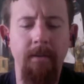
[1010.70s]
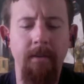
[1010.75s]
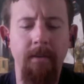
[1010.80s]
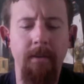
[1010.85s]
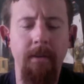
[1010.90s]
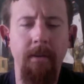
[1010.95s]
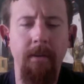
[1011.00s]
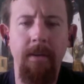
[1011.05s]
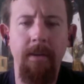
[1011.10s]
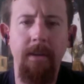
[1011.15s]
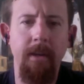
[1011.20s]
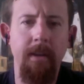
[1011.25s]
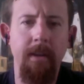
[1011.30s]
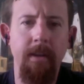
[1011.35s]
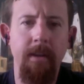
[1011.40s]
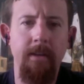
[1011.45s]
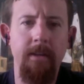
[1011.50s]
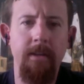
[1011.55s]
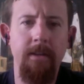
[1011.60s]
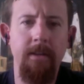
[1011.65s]
I
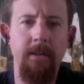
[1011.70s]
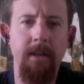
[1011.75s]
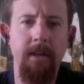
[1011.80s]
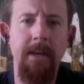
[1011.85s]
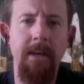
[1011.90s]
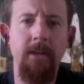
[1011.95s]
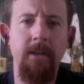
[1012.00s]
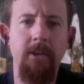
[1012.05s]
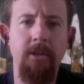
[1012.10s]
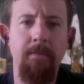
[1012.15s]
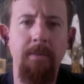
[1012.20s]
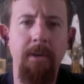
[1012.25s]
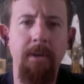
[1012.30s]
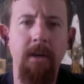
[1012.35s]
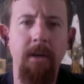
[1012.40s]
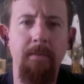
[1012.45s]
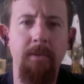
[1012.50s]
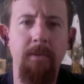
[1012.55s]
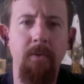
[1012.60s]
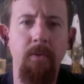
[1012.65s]
think it just
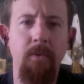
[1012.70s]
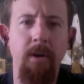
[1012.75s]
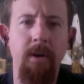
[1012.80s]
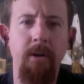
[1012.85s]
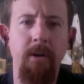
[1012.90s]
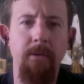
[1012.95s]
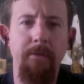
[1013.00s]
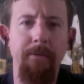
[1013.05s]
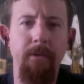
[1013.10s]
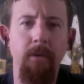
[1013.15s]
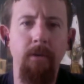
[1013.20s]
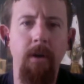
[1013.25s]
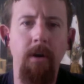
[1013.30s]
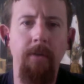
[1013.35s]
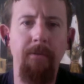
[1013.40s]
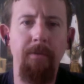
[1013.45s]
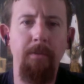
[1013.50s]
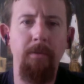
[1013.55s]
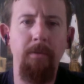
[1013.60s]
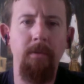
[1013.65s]
becomes where you feel
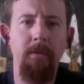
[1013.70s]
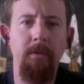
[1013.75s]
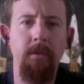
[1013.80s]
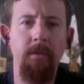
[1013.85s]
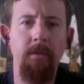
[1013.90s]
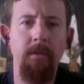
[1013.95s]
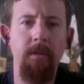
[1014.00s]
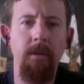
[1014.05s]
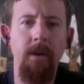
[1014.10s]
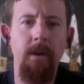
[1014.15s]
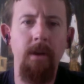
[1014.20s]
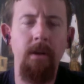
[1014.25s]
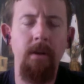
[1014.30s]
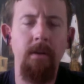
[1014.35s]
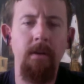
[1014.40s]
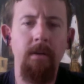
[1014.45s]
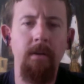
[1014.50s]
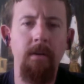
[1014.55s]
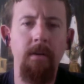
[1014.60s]
comfortable in it.